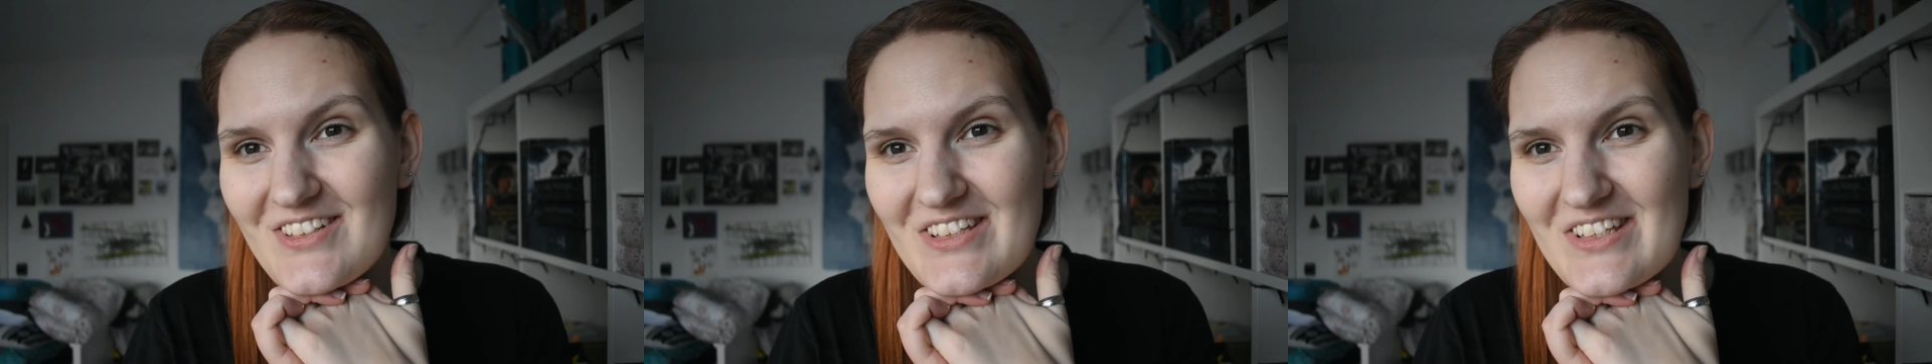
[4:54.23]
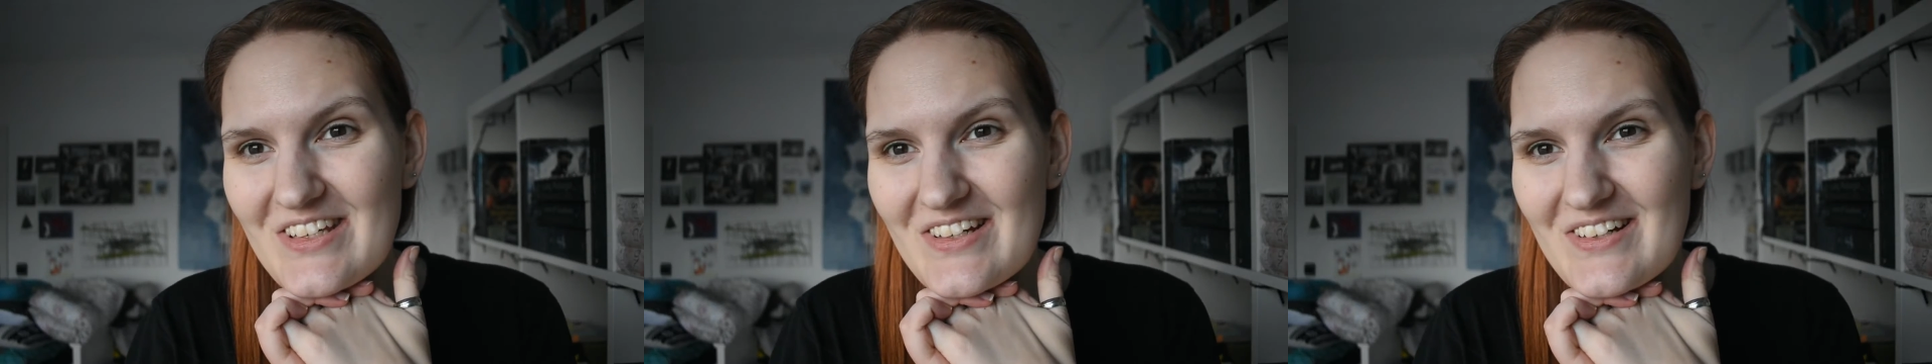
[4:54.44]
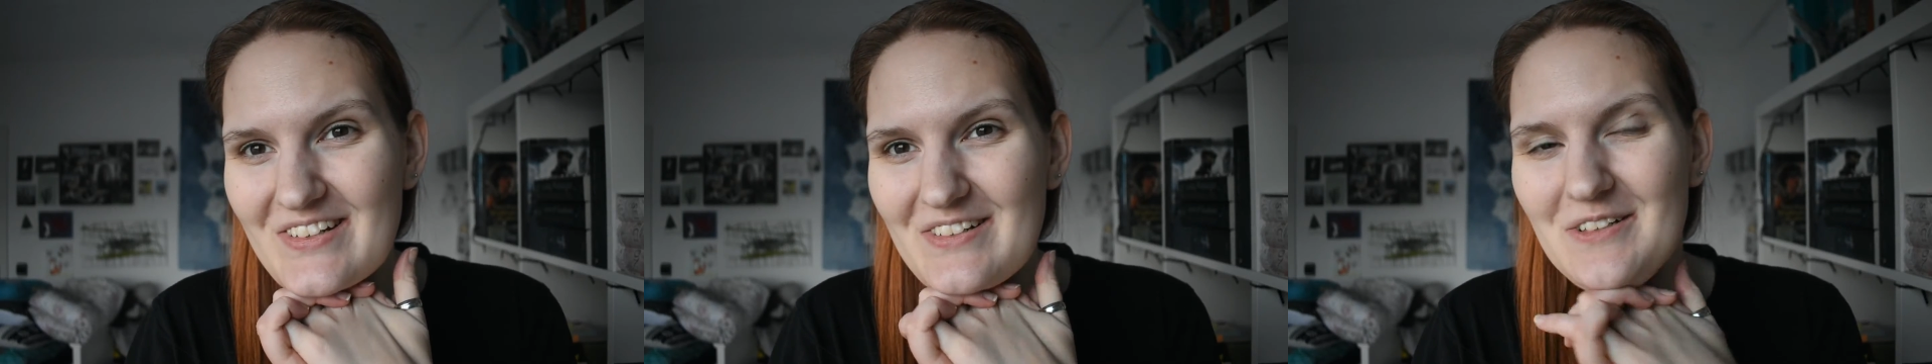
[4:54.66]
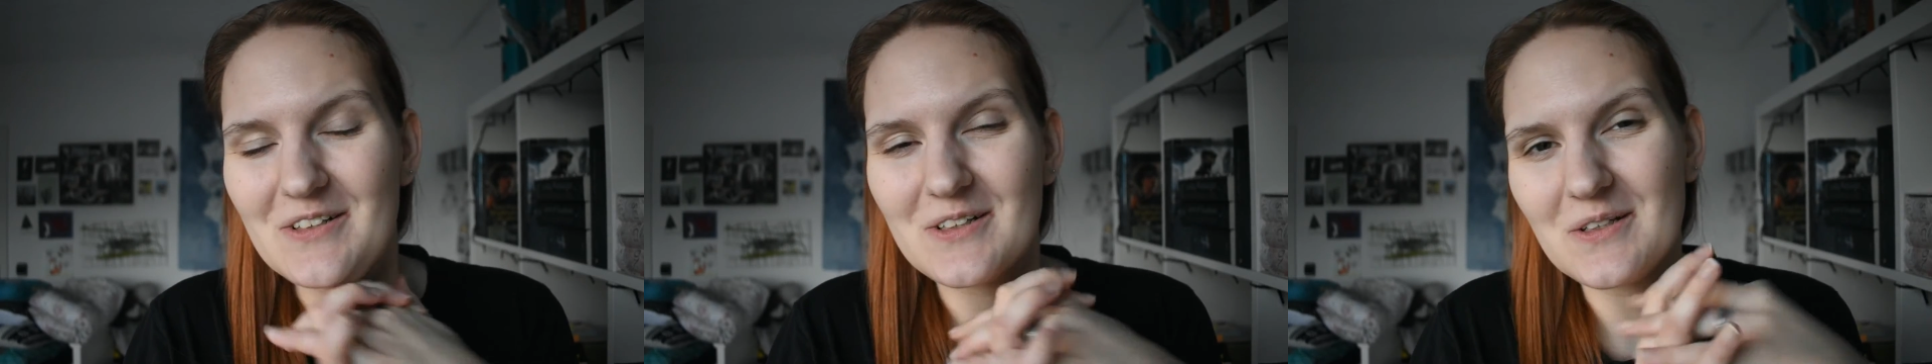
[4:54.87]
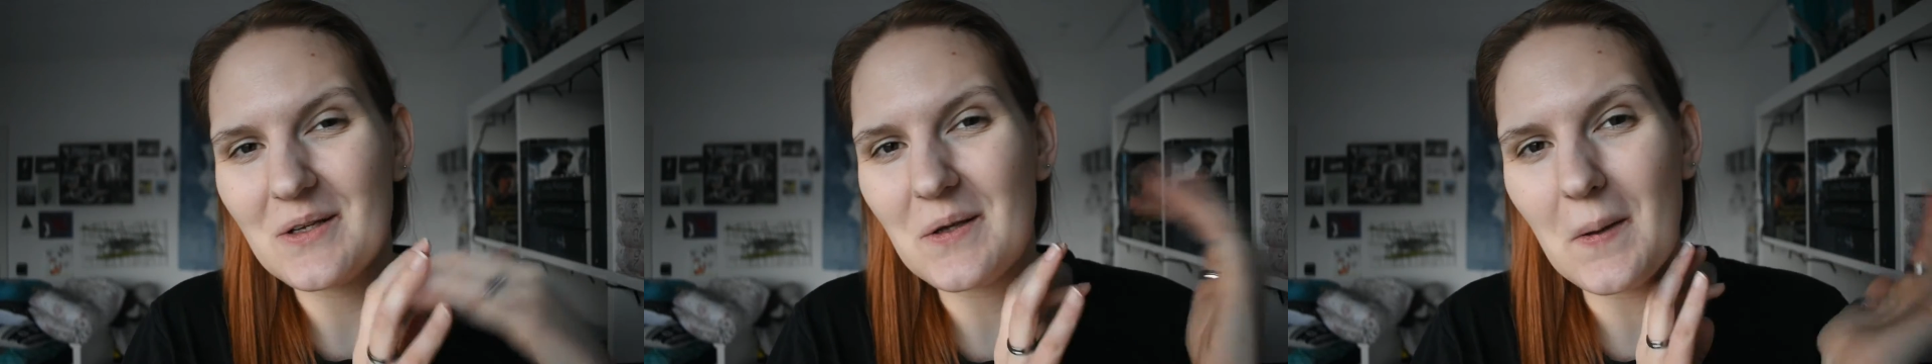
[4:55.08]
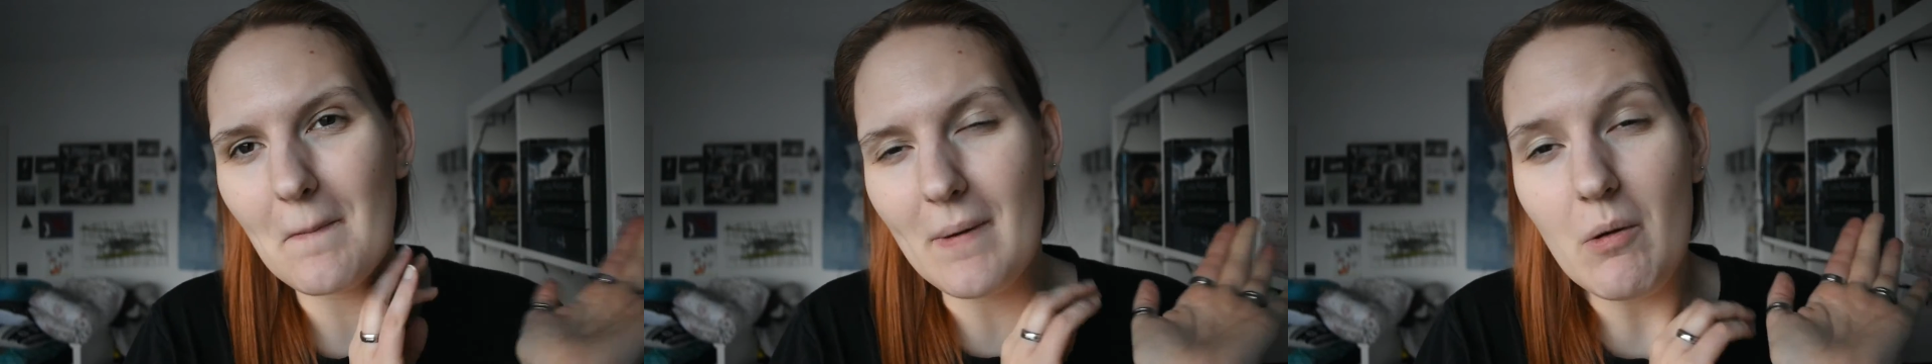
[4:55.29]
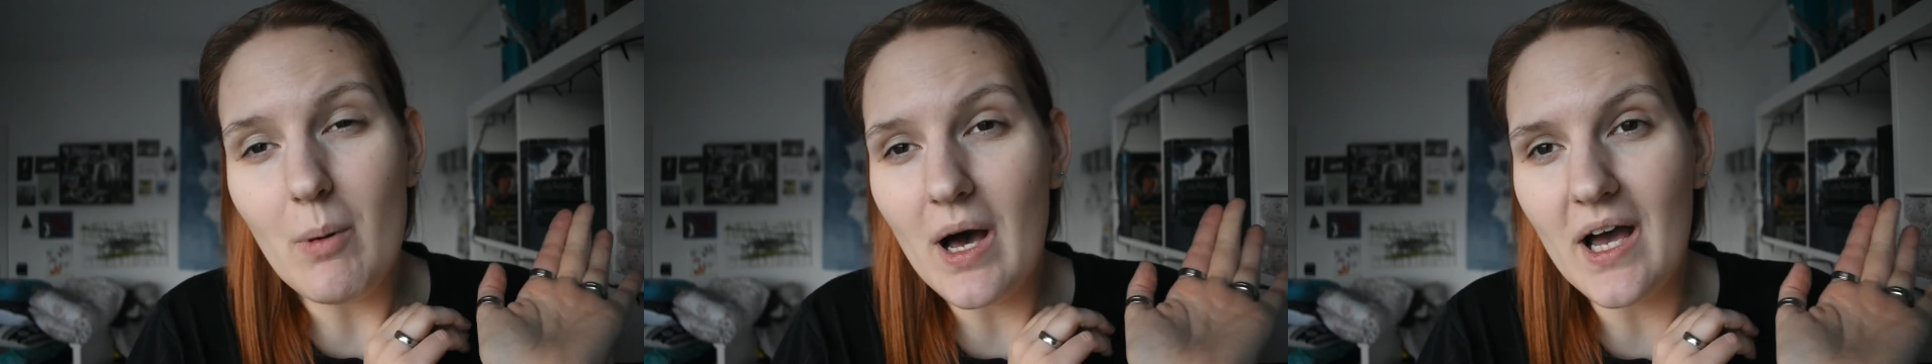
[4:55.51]
So,
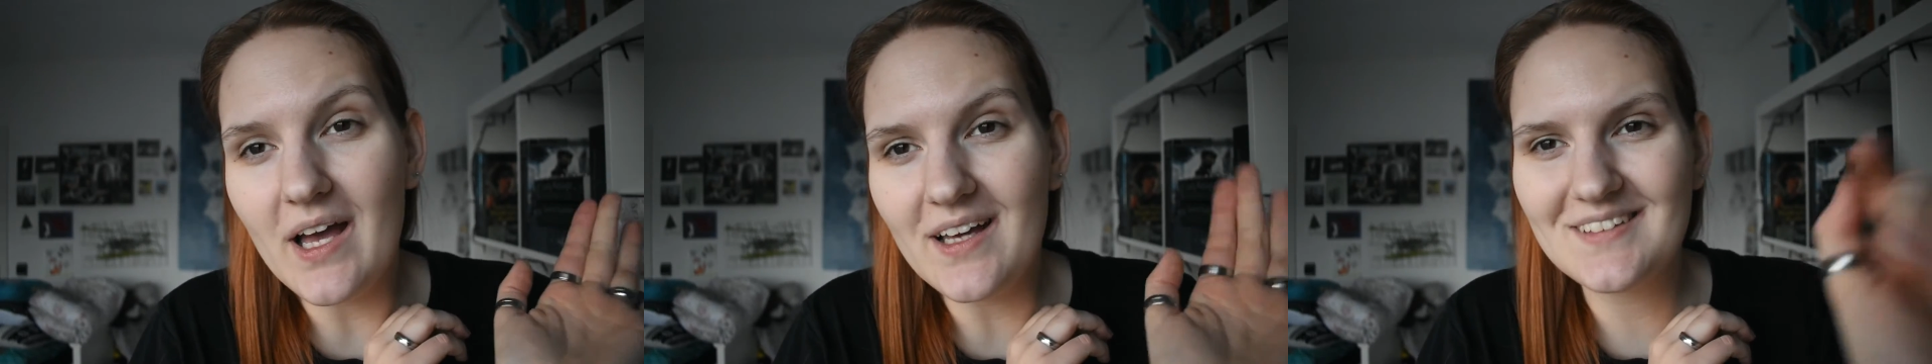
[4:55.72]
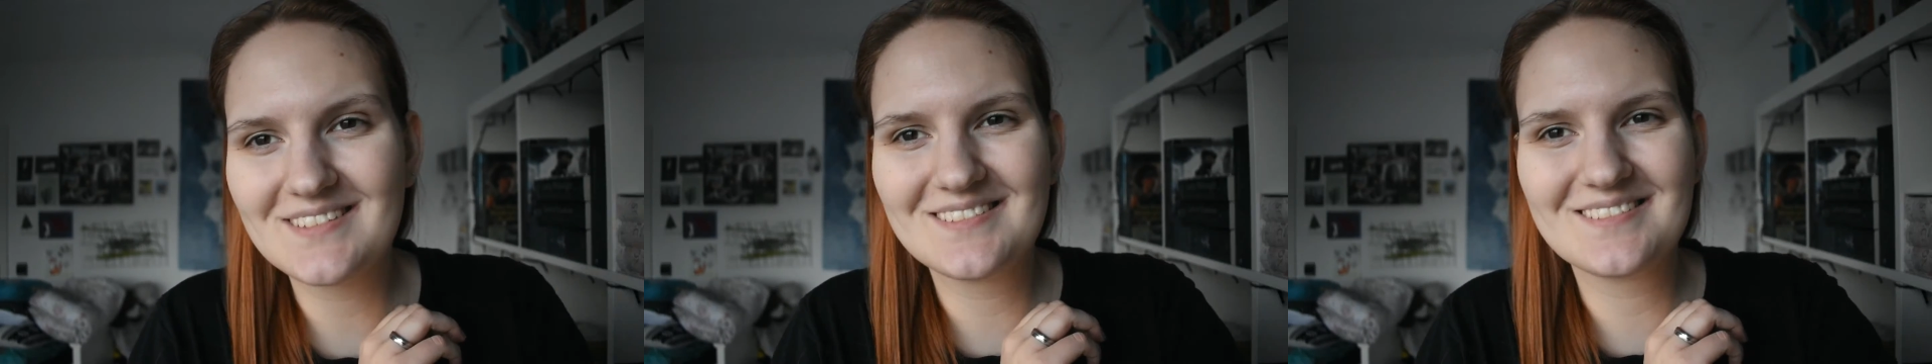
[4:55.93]
bye-bye.